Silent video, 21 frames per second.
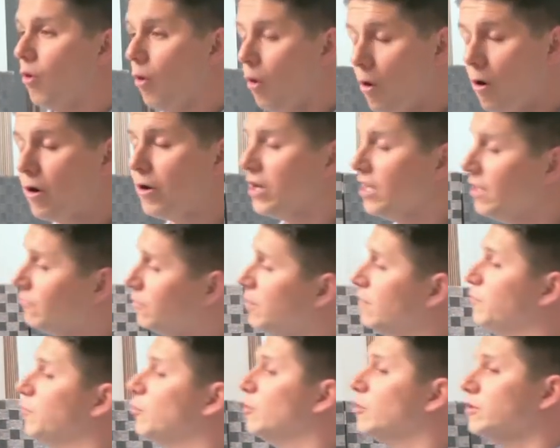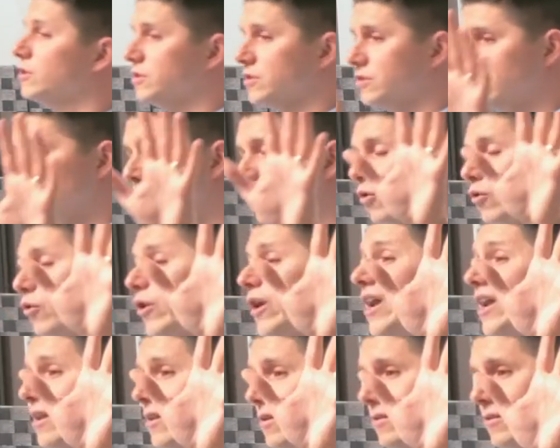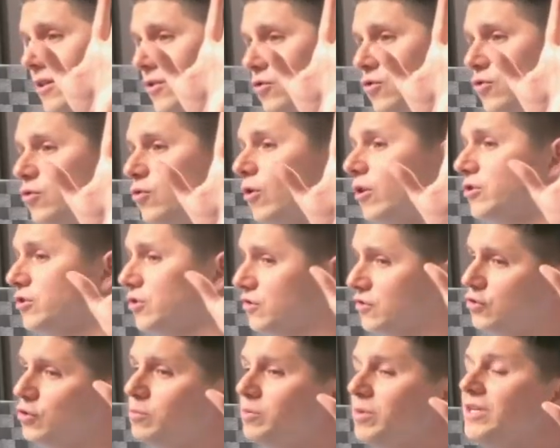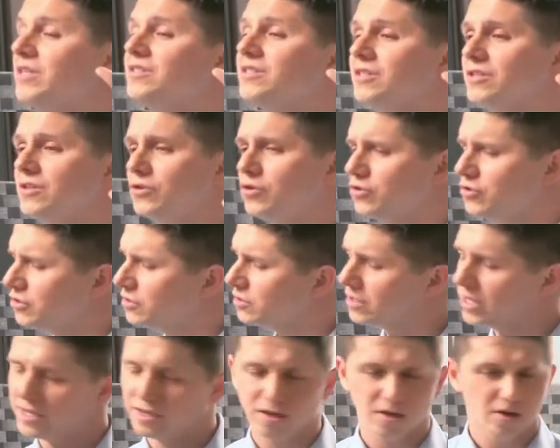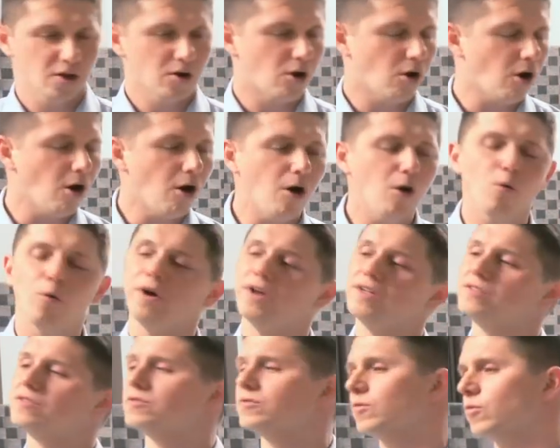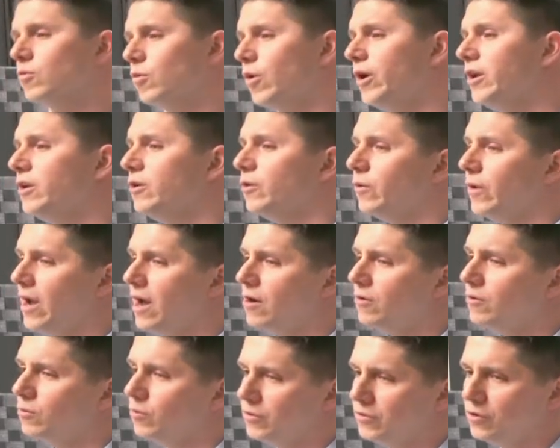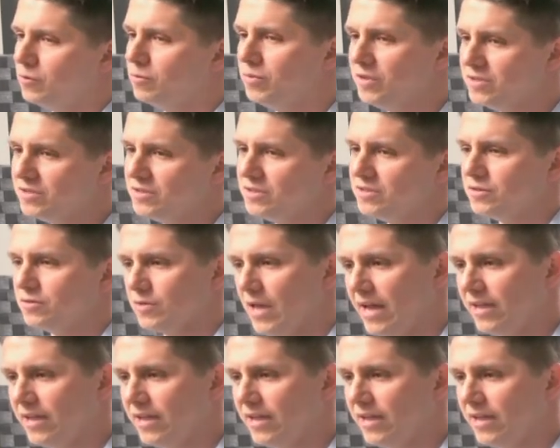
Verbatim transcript: or even if you're so great that you are just too busy, that you're just like always running around with your business